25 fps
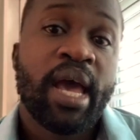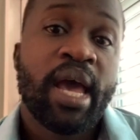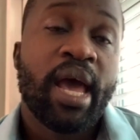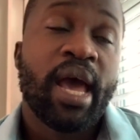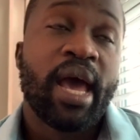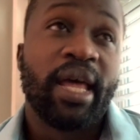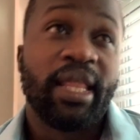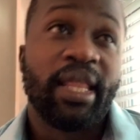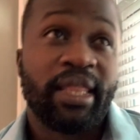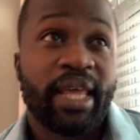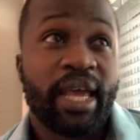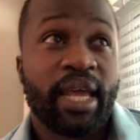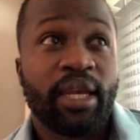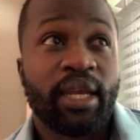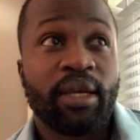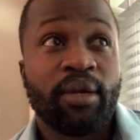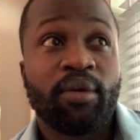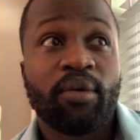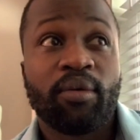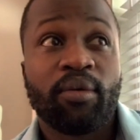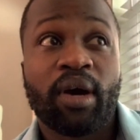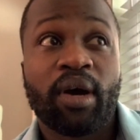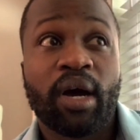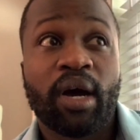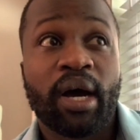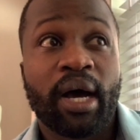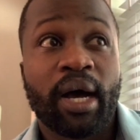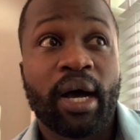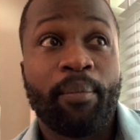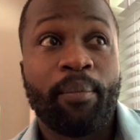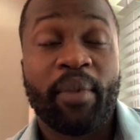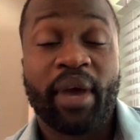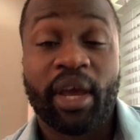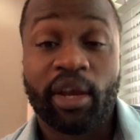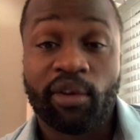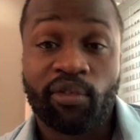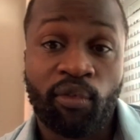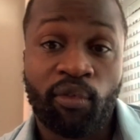And then
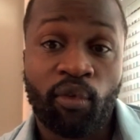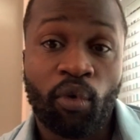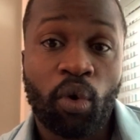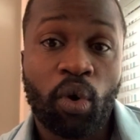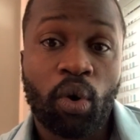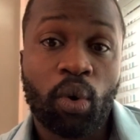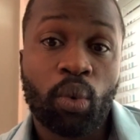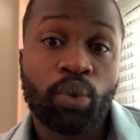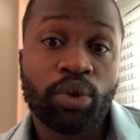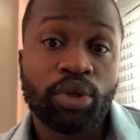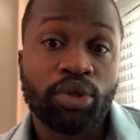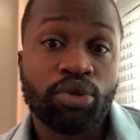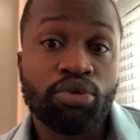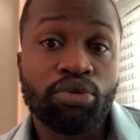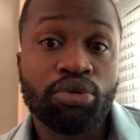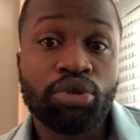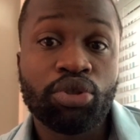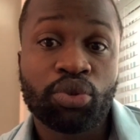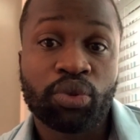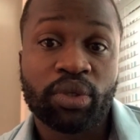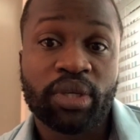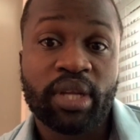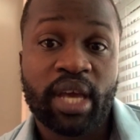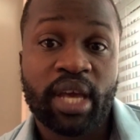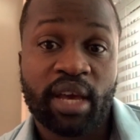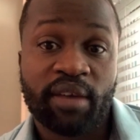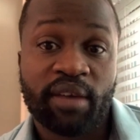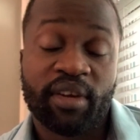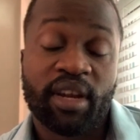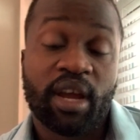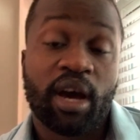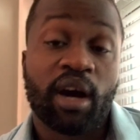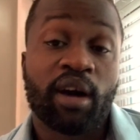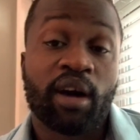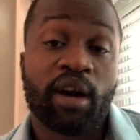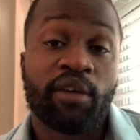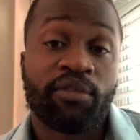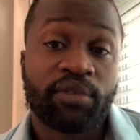at 4, we'd usually have an
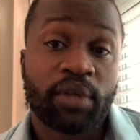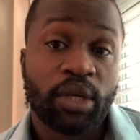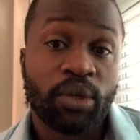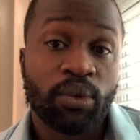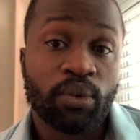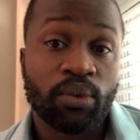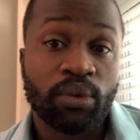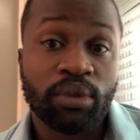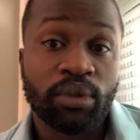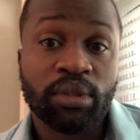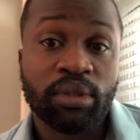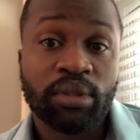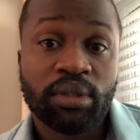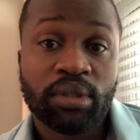afternoon,